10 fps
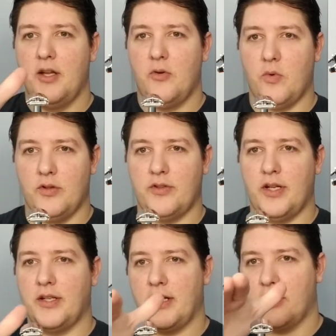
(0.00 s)
one
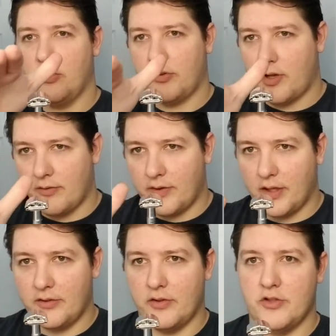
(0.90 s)
side kind of goes off
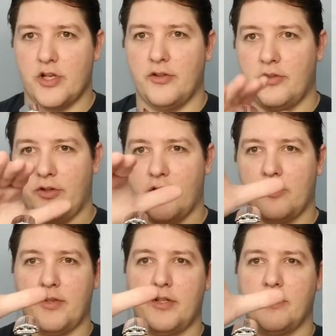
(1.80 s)
nice and gentle and the other
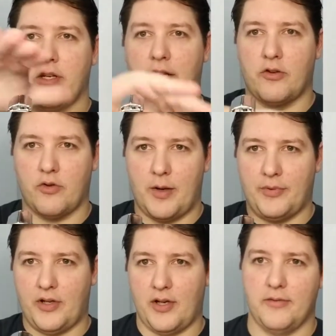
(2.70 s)
side just kind of like drops
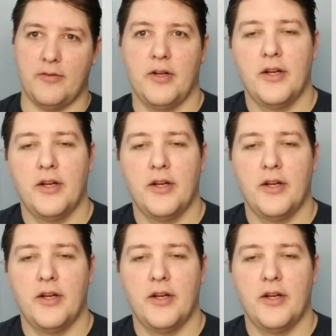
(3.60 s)
off.